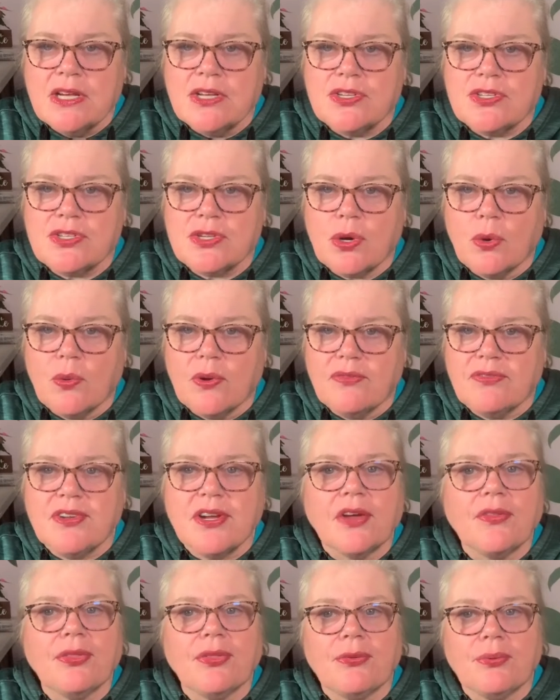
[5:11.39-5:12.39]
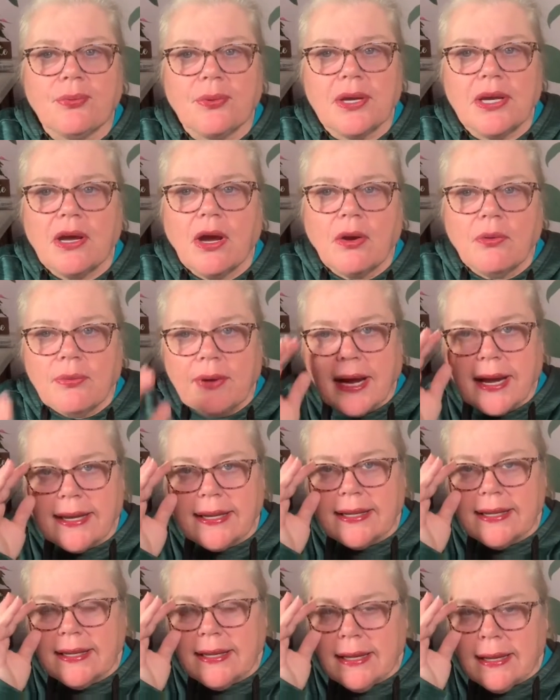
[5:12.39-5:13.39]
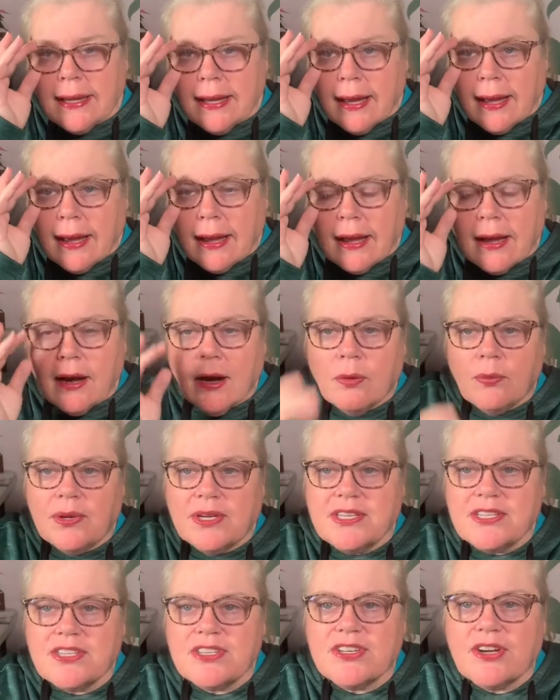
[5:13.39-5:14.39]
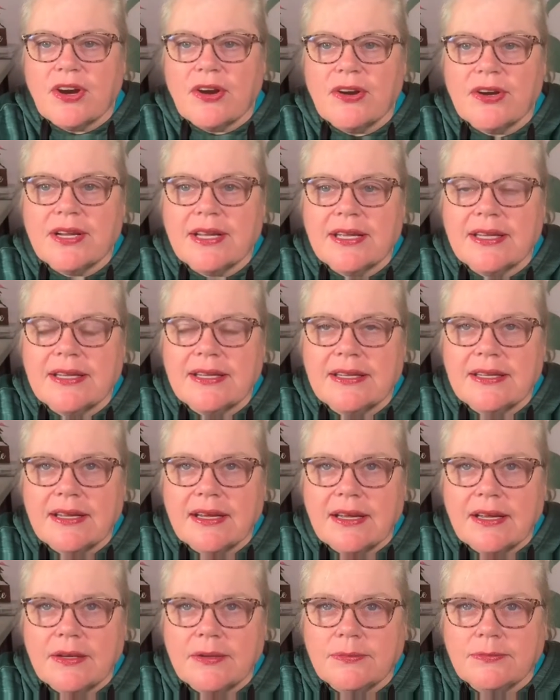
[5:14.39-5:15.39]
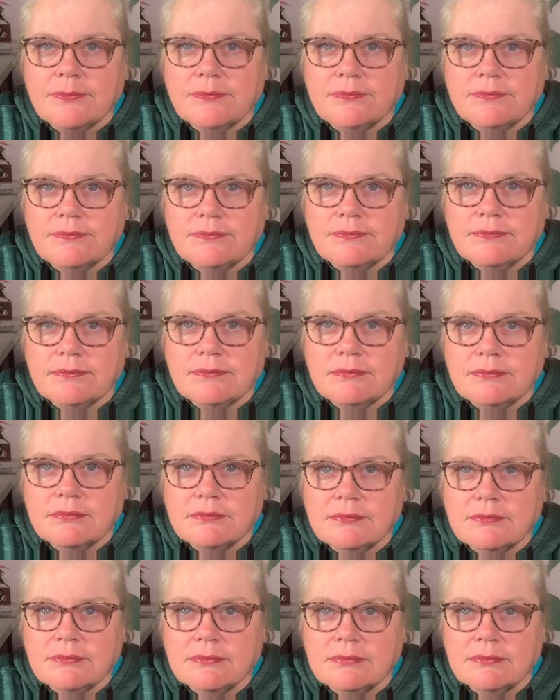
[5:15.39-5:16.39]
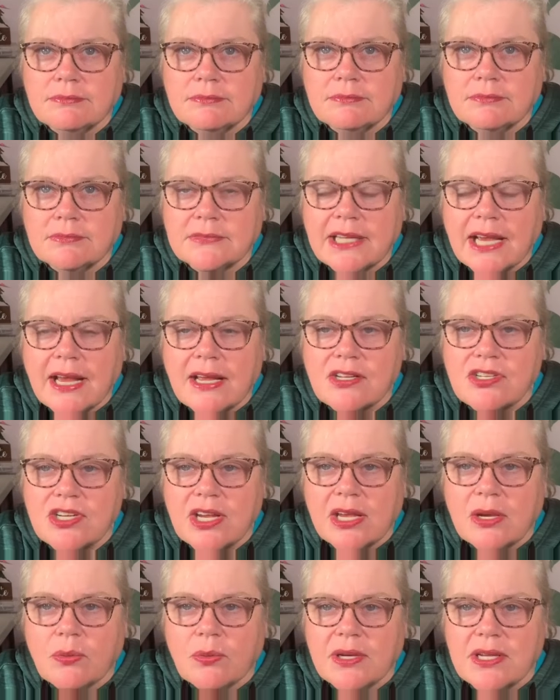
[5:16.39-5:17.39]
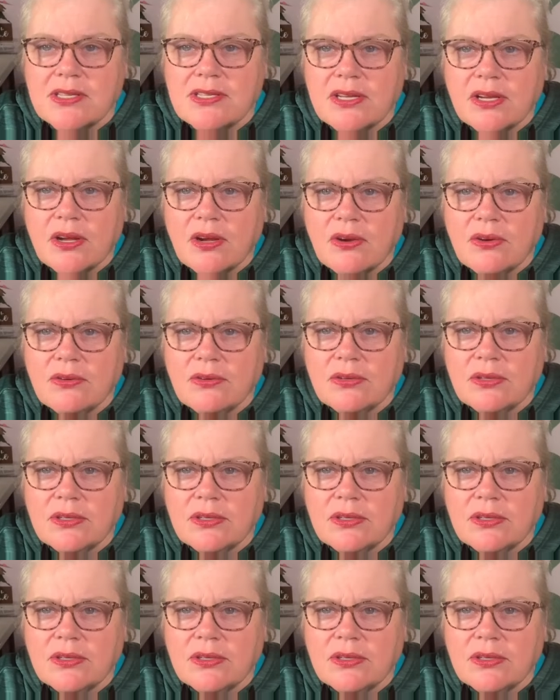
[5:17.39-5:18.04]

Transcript: So we've done three already. Uh, we started, um, gosh, eight weeks ago?